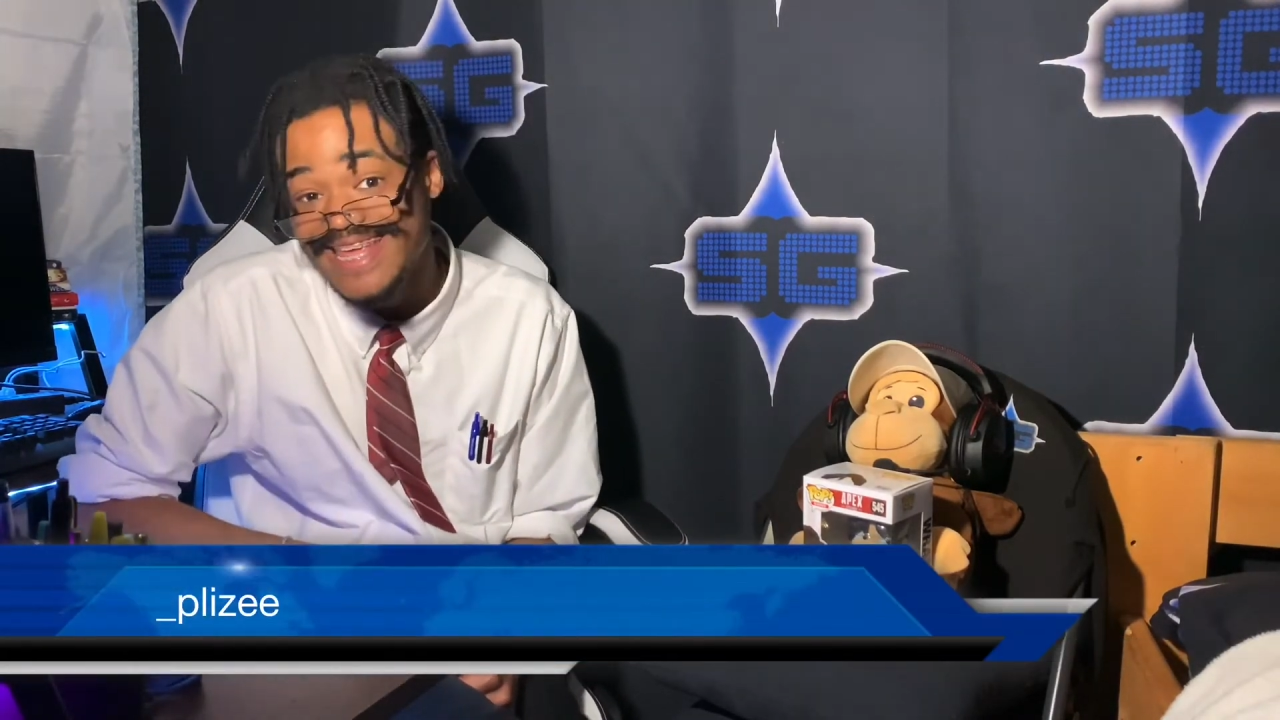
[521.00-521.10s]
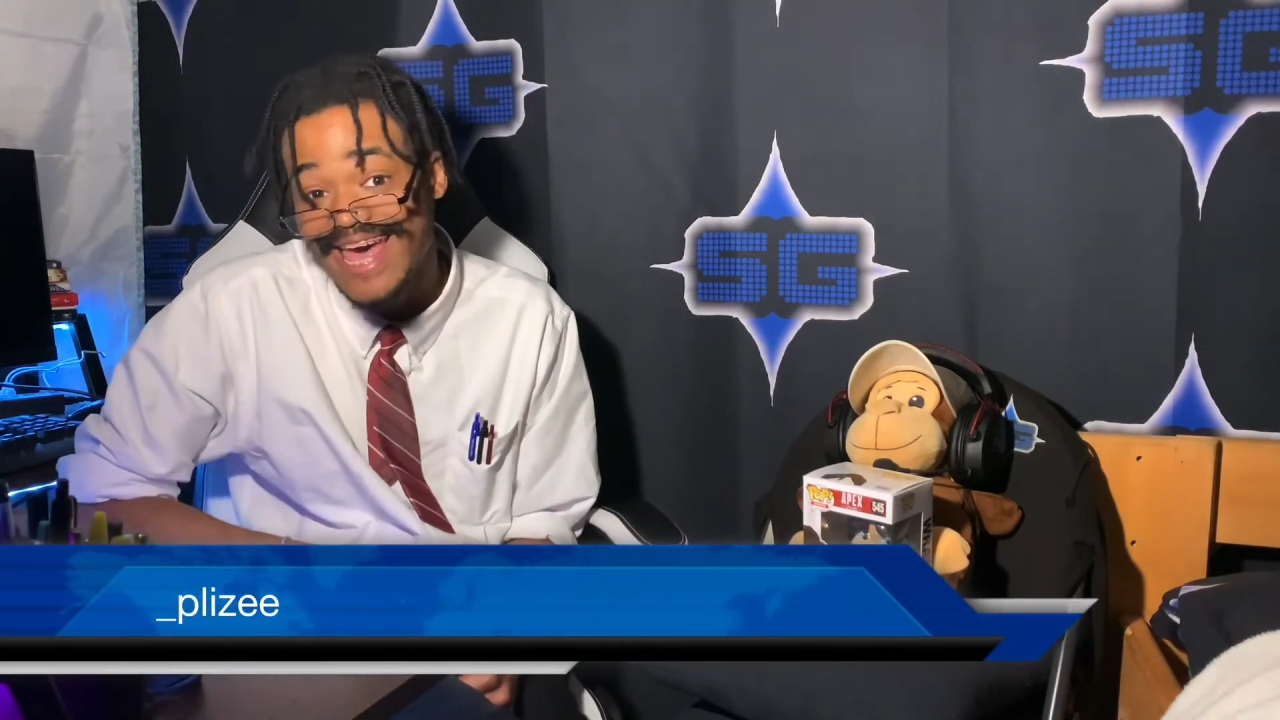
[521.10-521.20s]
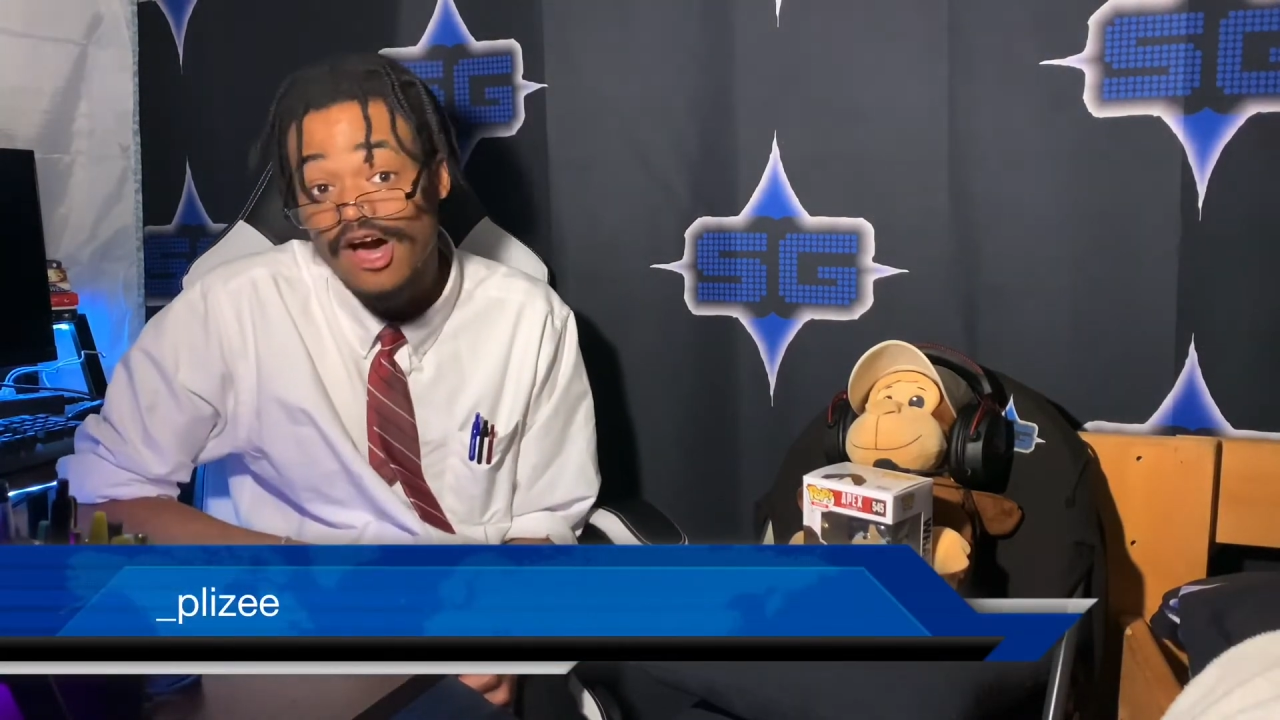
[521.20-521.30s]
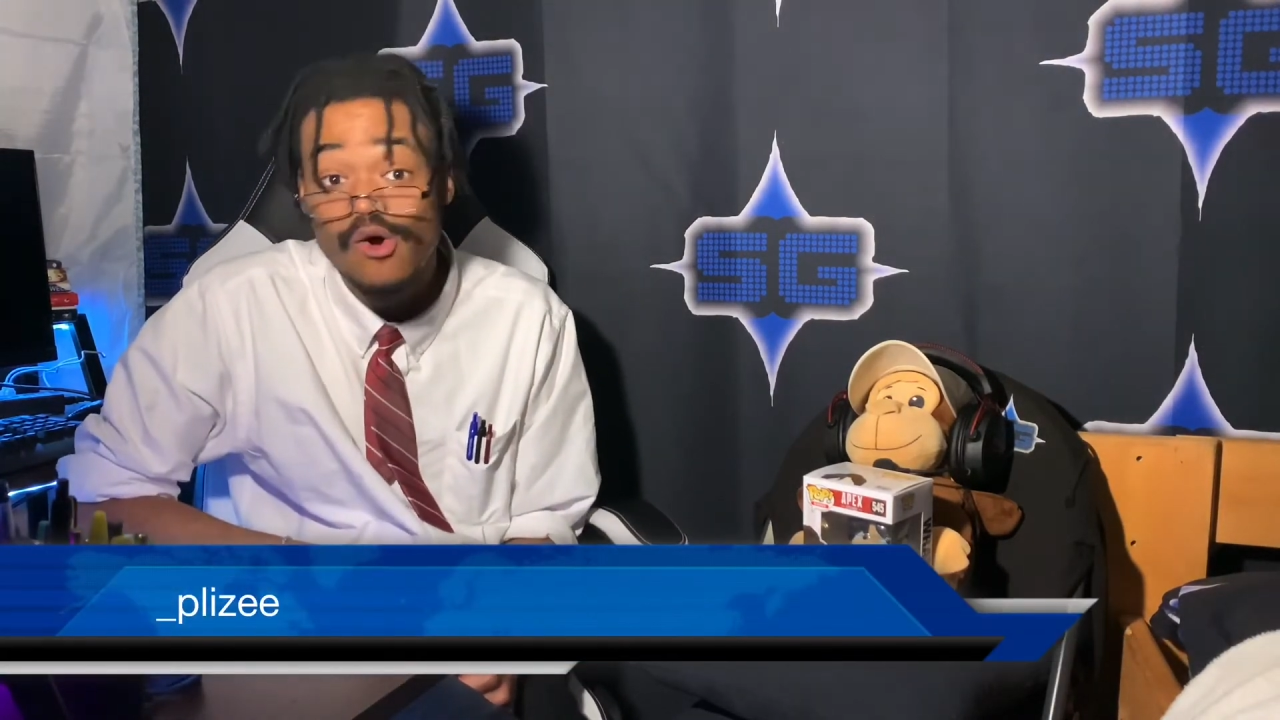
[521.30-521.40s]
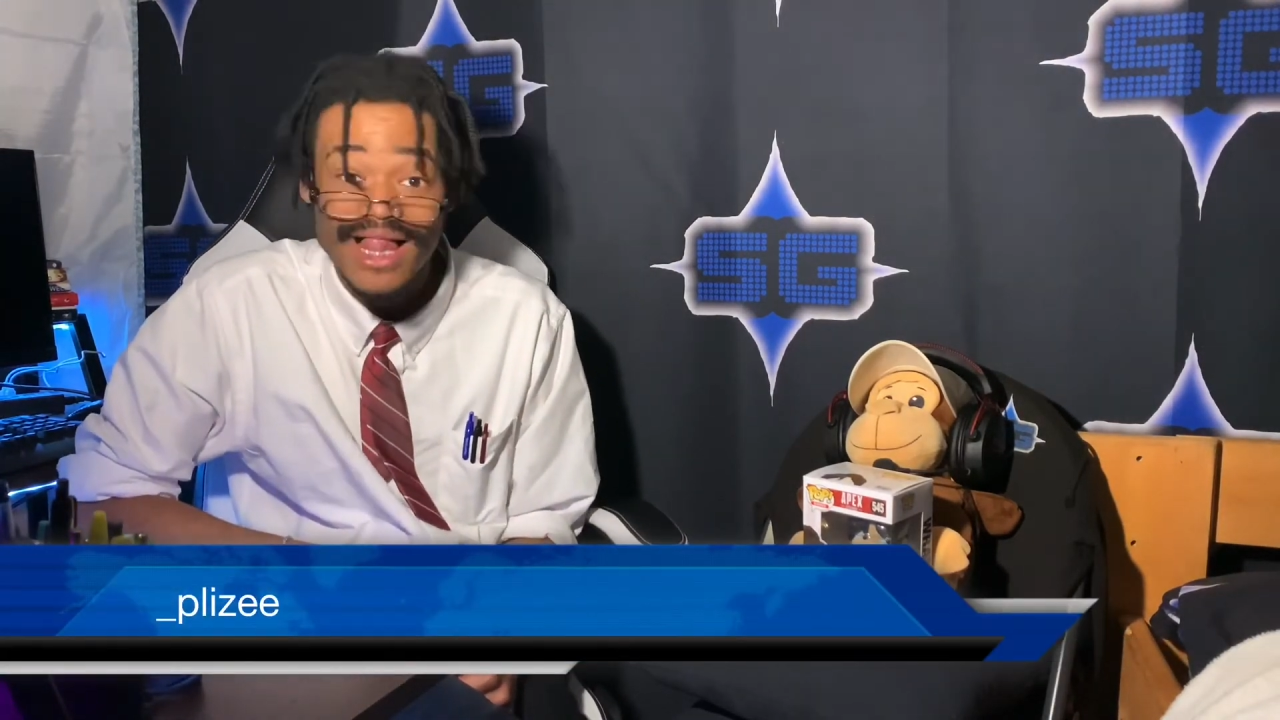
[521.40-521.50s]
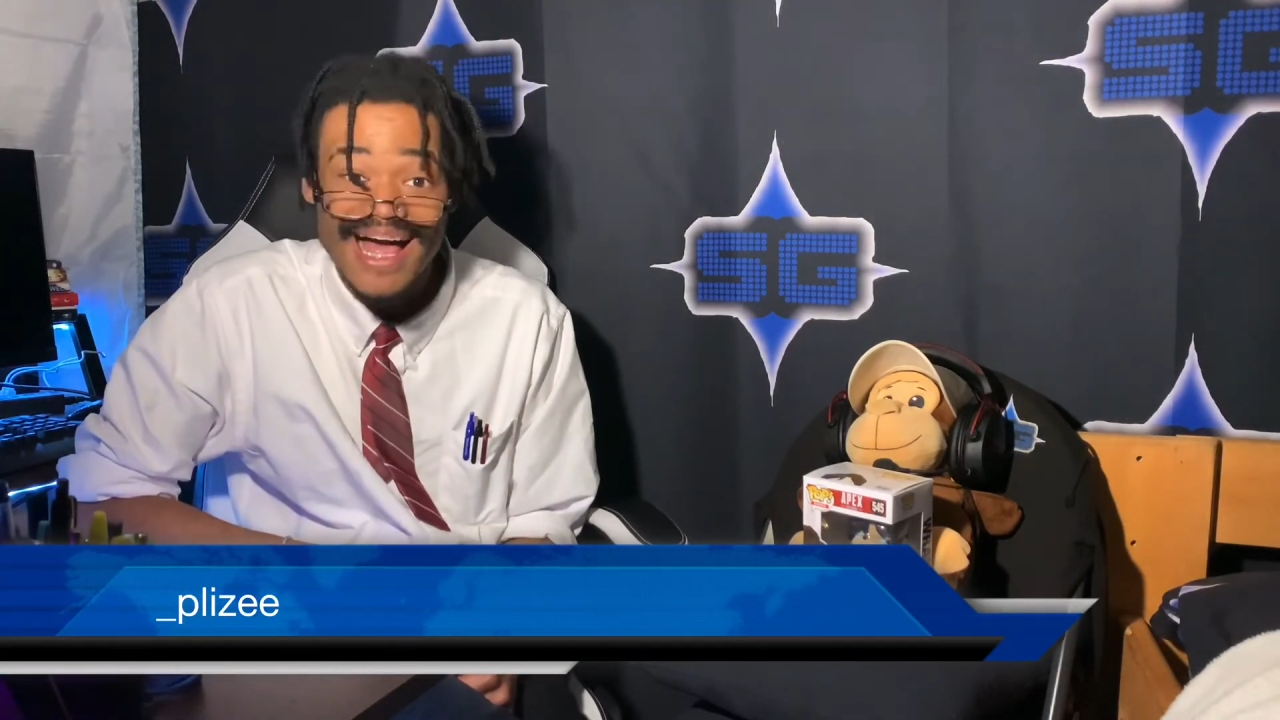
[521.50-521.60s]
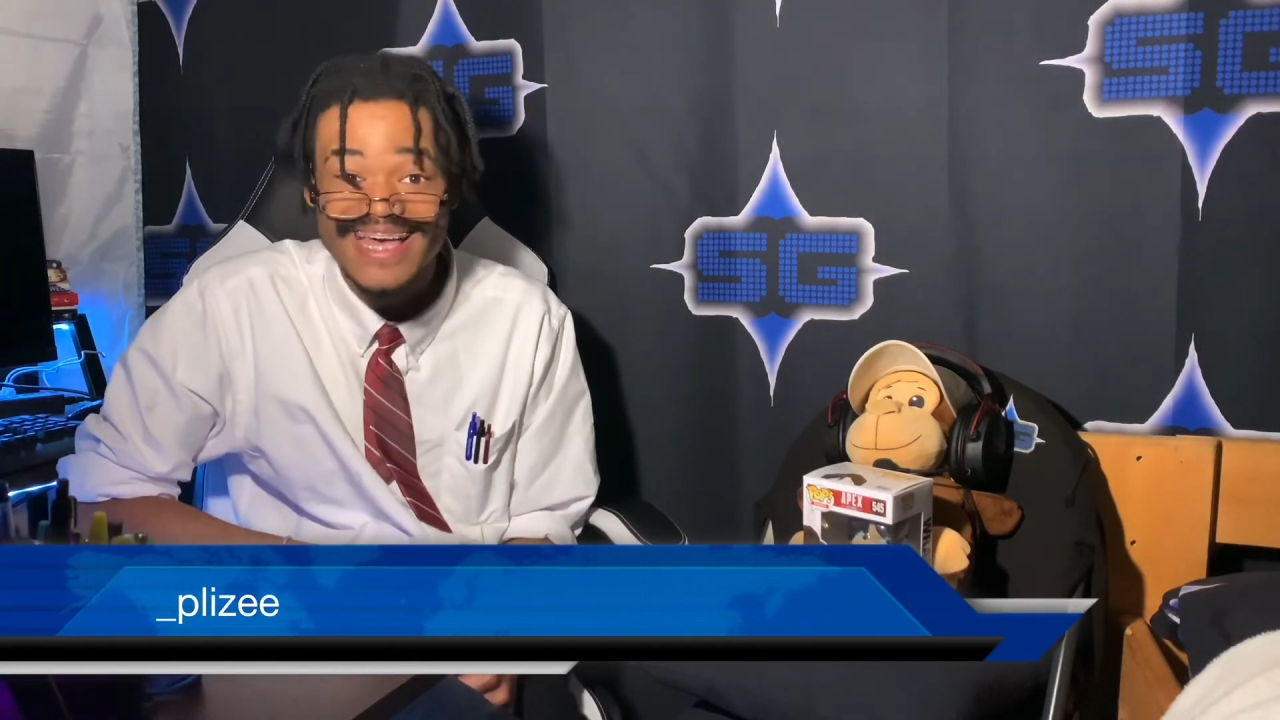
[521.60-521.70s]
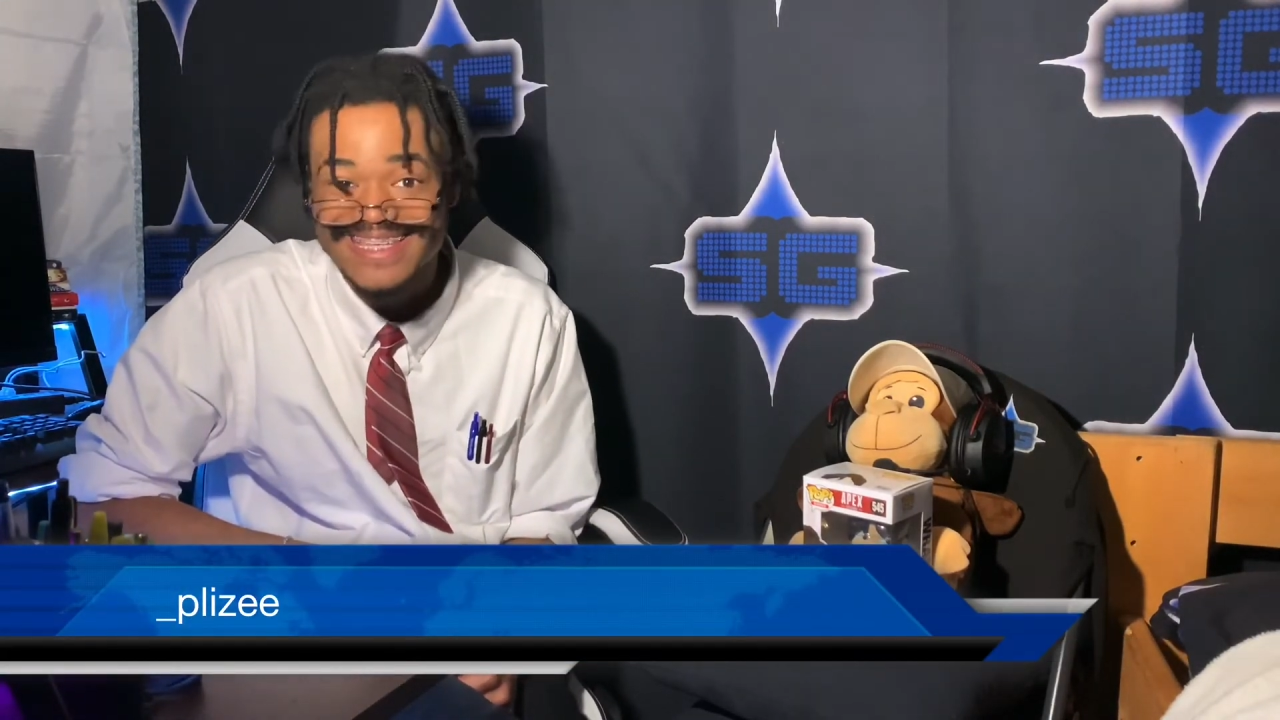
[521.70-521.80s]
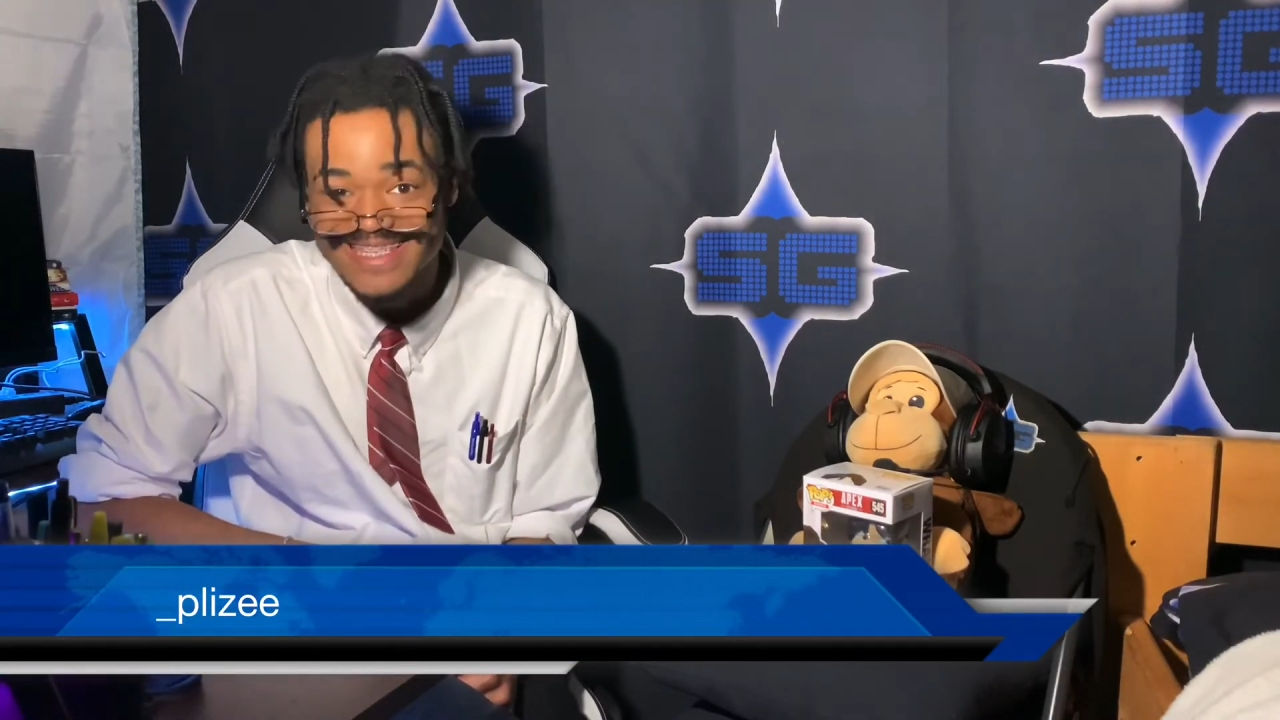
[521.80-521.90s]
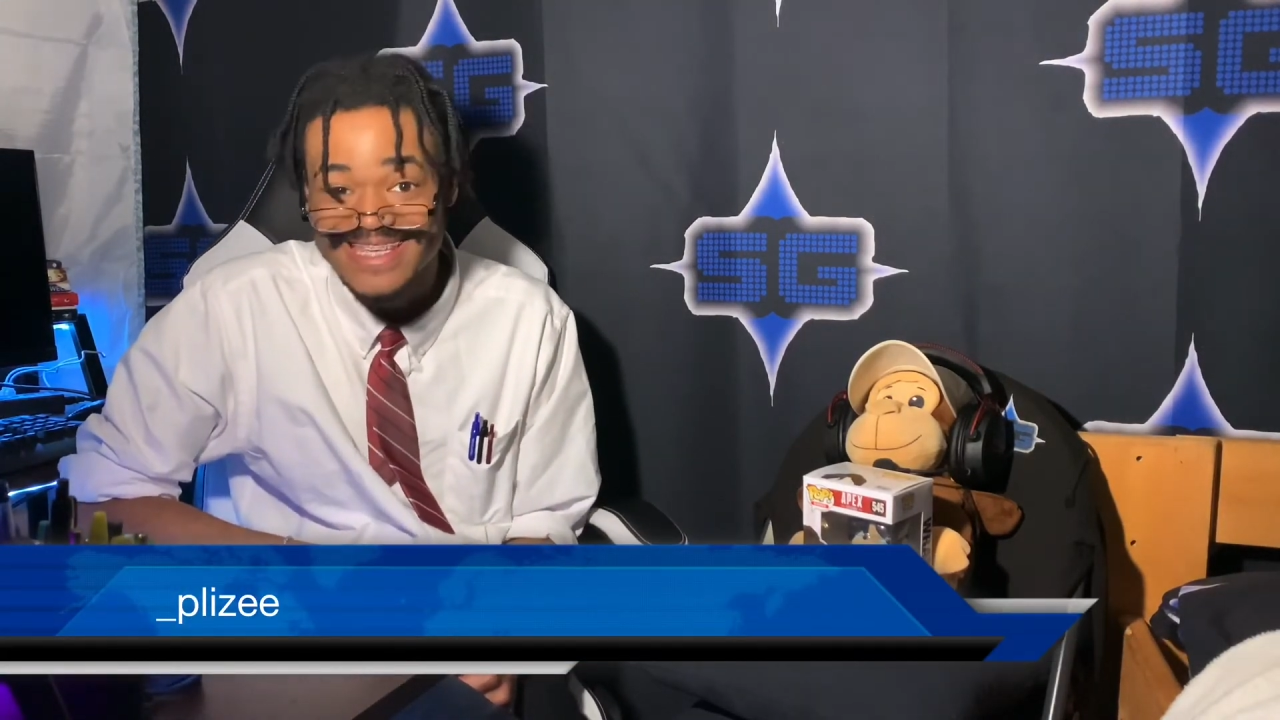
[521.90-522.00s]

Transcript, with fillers: l i z